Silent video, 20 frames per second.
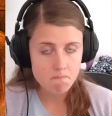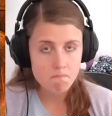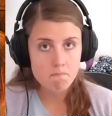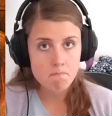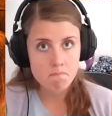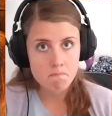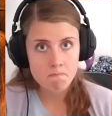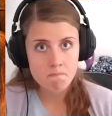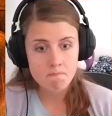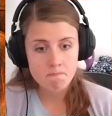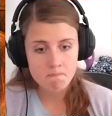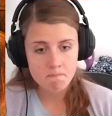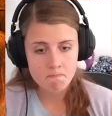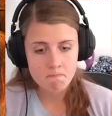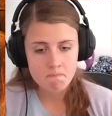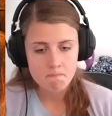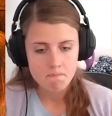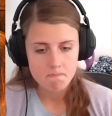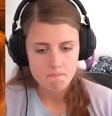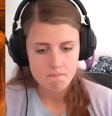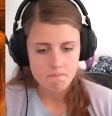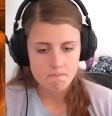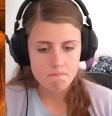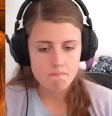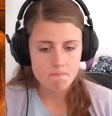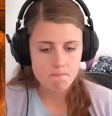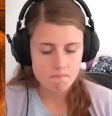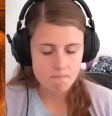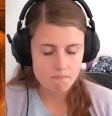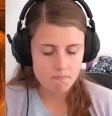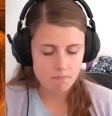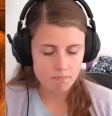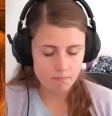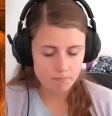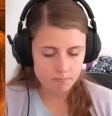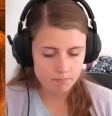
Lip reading: Nothing is said.